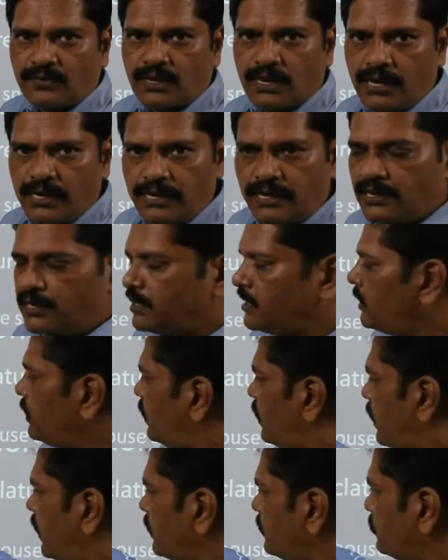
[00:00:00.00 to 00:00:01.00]
clear,
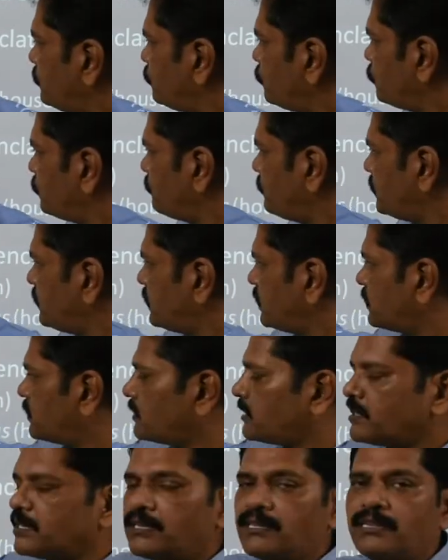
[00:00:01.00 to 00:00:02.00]
and it should be
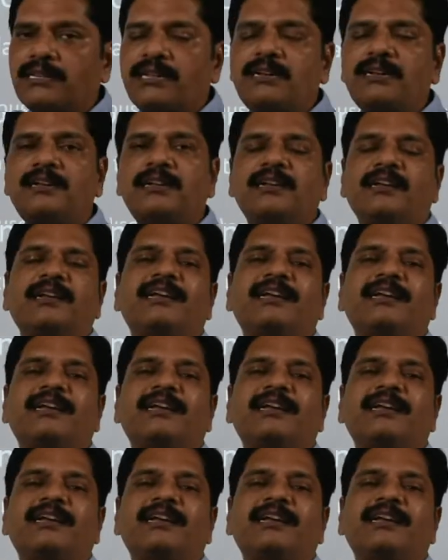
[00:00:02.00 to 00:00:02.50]
written in the